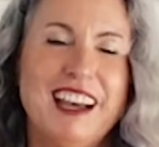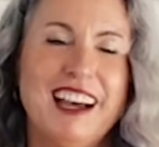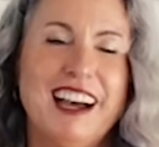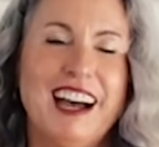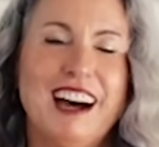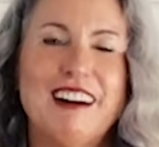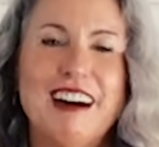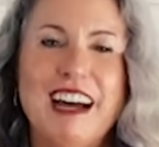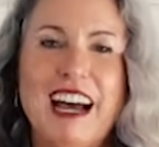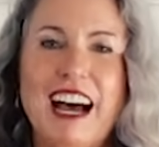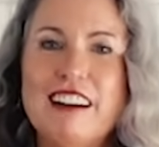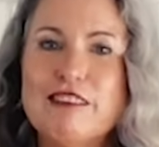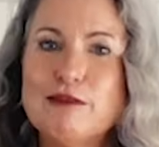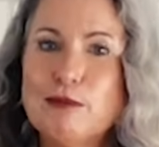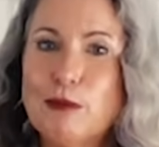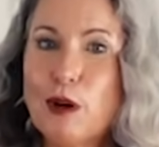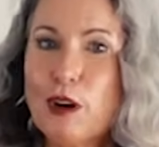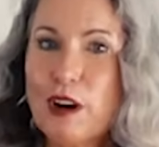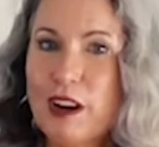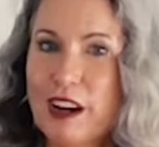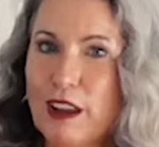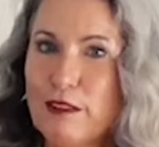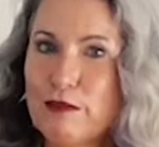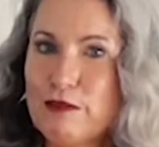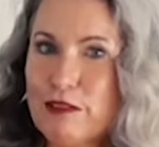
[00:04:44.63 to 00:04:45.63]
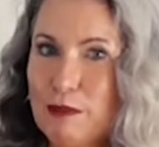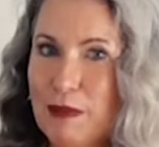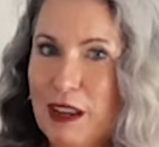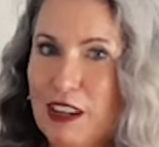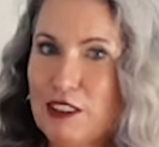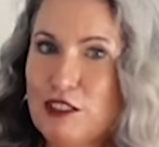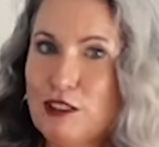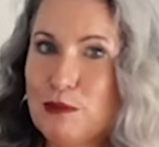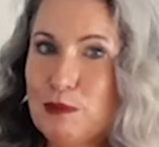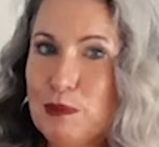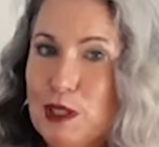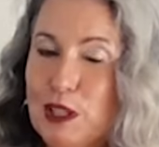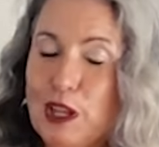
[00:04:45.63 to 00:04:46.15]
I'll have more
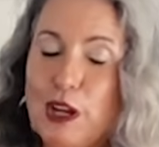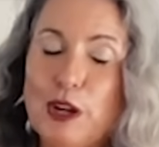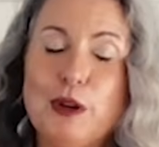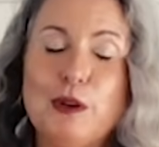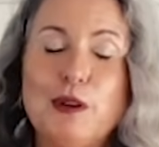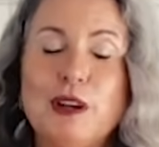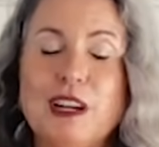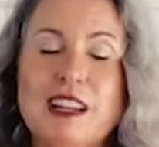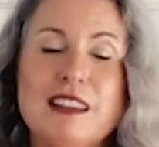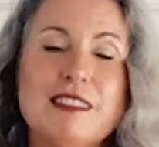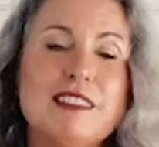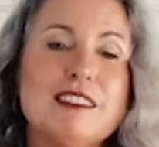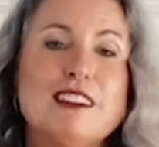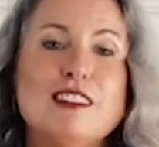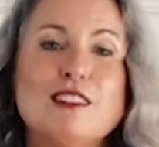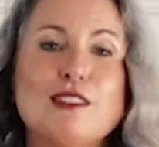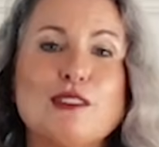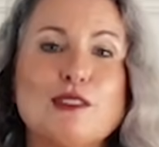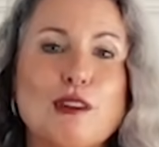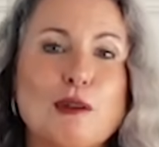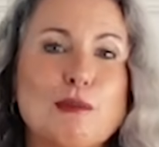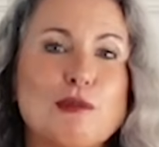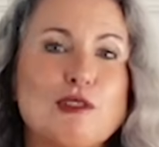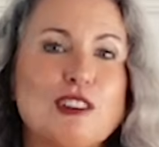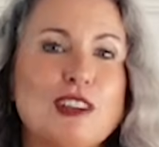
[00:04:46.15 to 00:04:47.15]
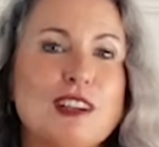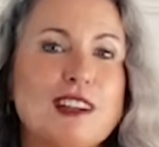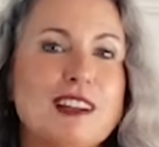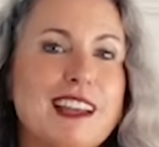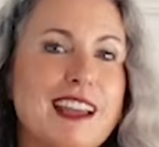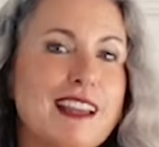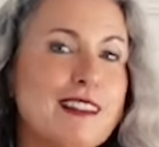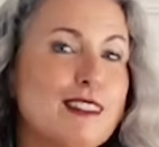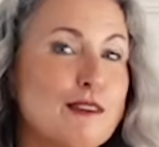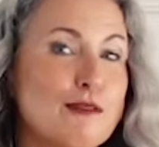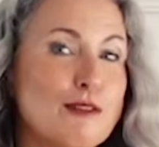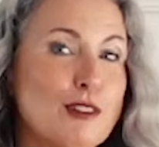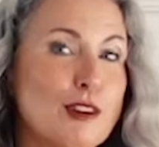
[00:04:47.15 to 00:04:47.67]
information below in the description
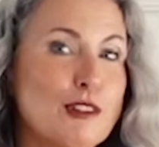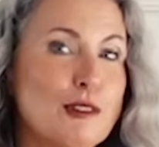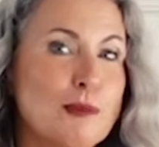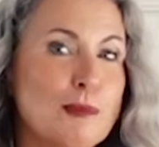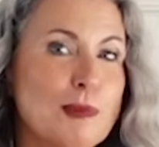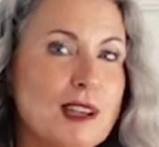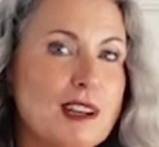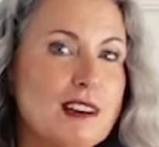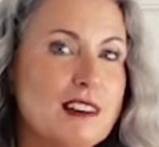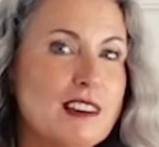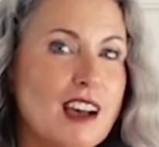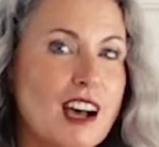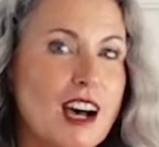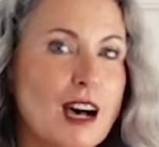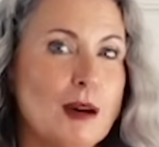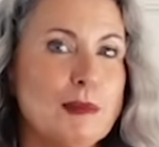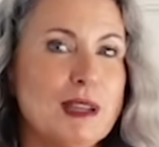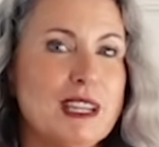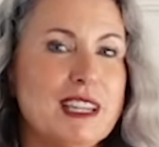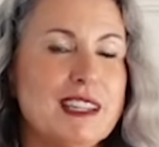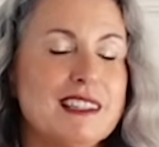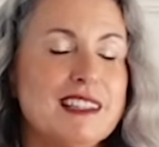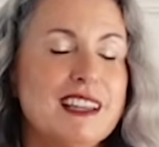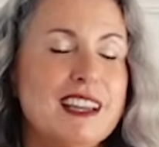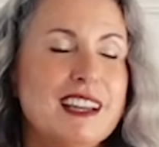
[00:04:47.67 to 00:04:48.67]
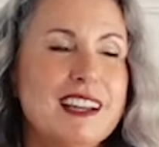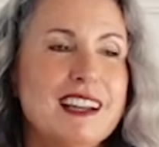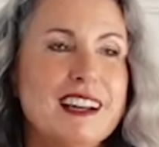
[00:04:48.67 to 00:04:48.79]
and the first pinned comment,